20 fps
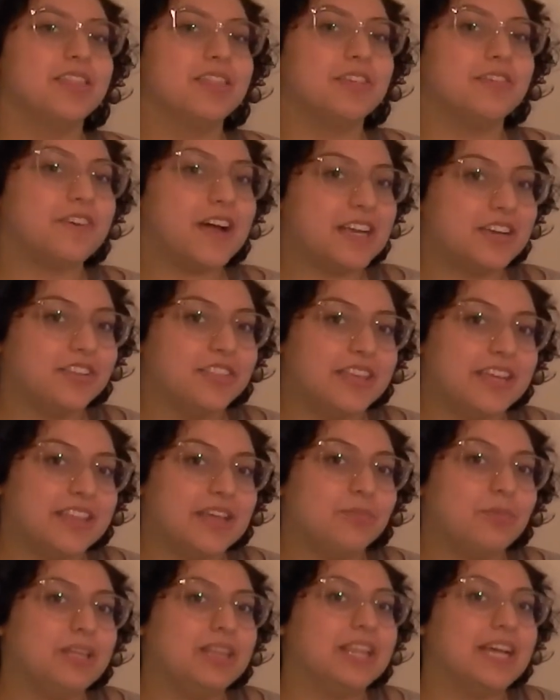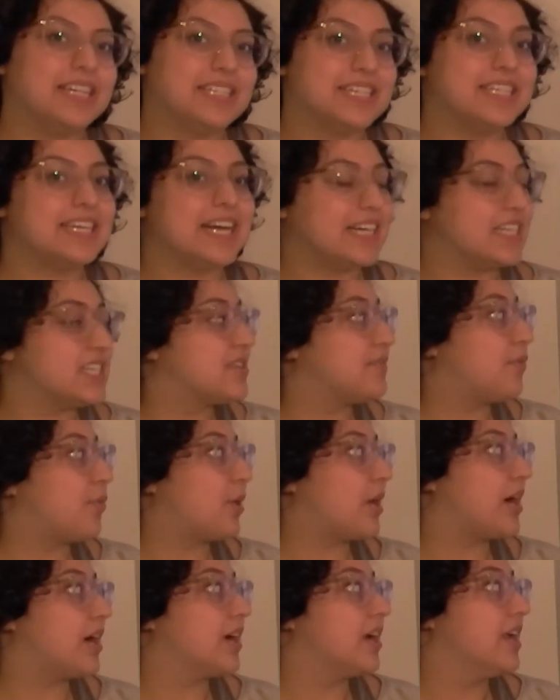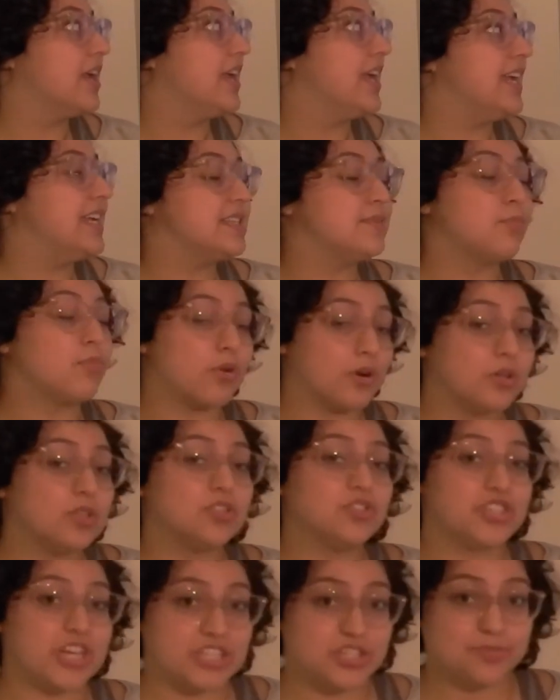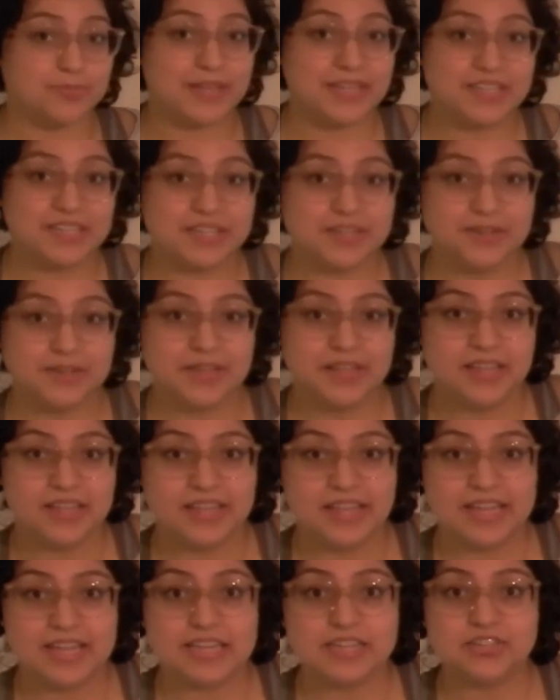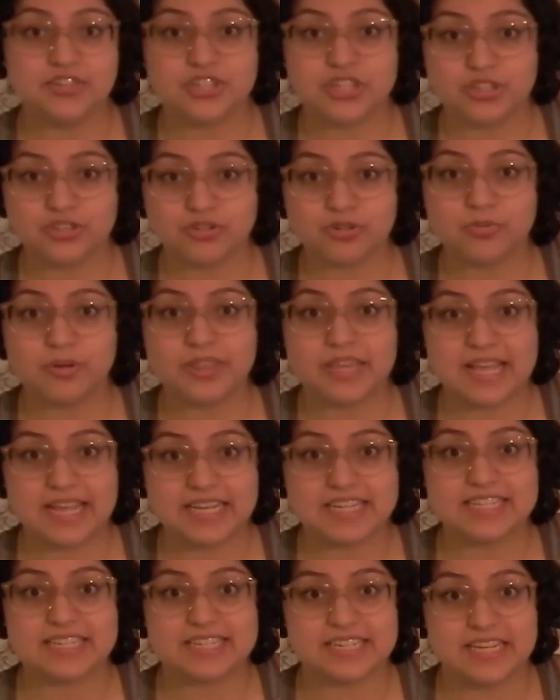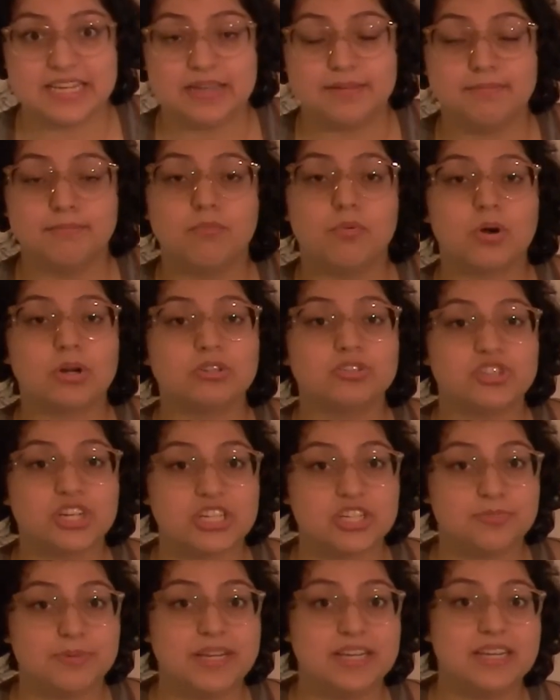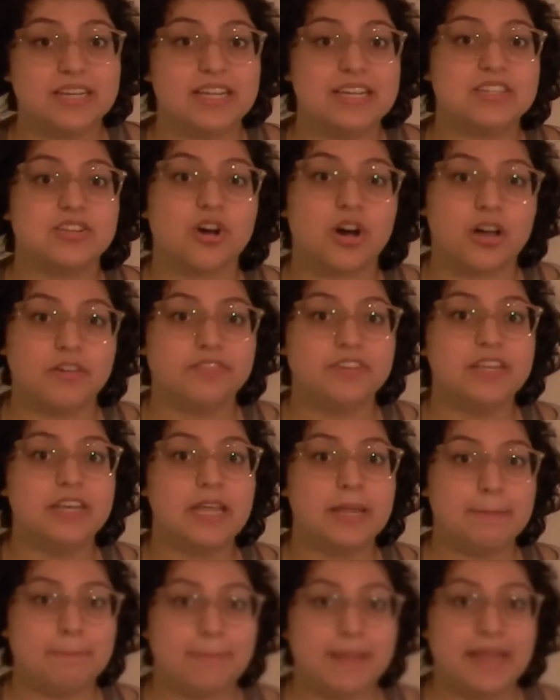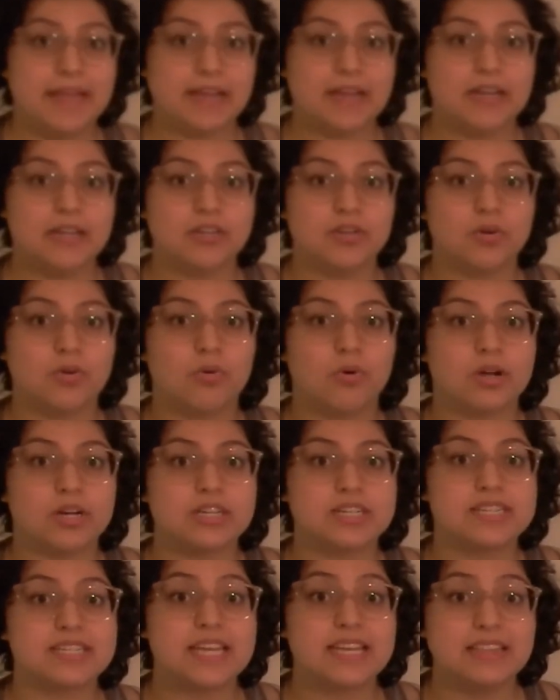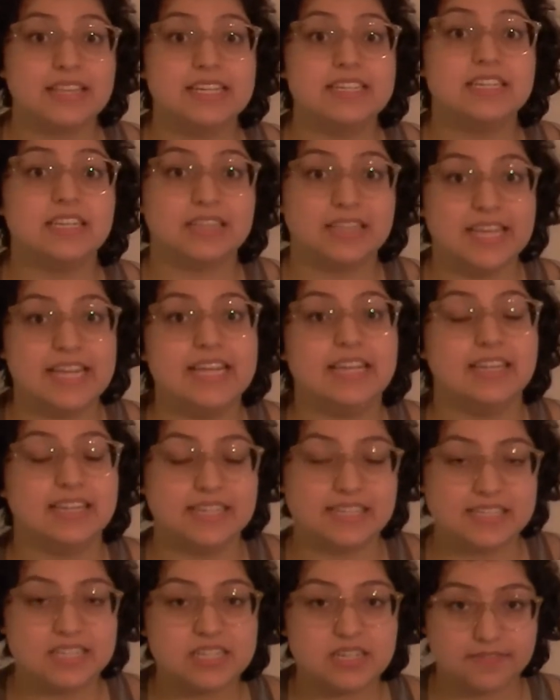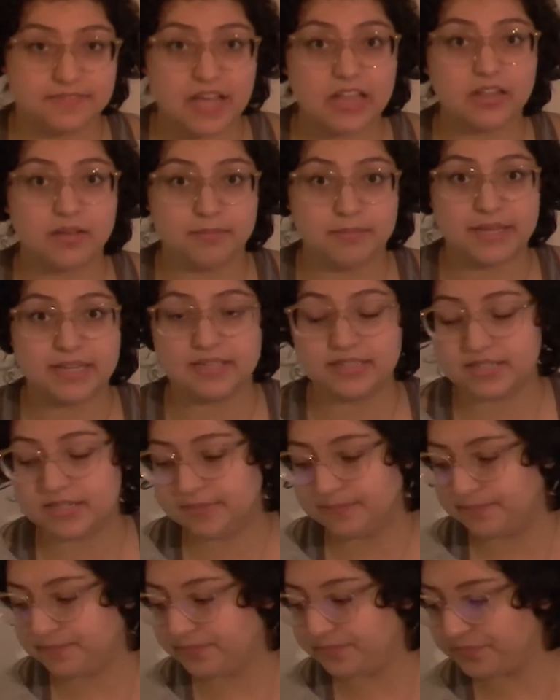The final thing that we'd like to test for is moral judgment. In children with ASD, moral judgment is often impaired or slightly delayed in its development.